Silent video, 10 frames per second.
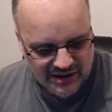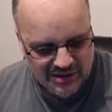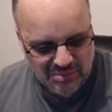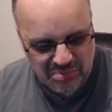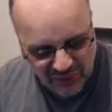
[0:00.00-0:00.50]

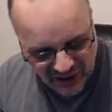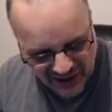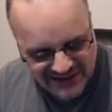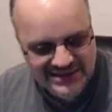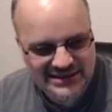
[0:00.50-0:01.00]

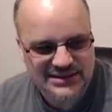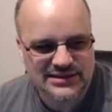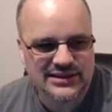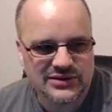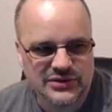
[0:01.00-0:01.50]
But
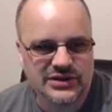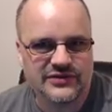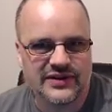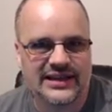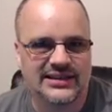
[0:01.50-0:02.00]
there's also the
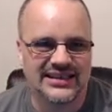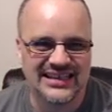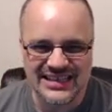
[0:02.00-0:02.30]
fact that it is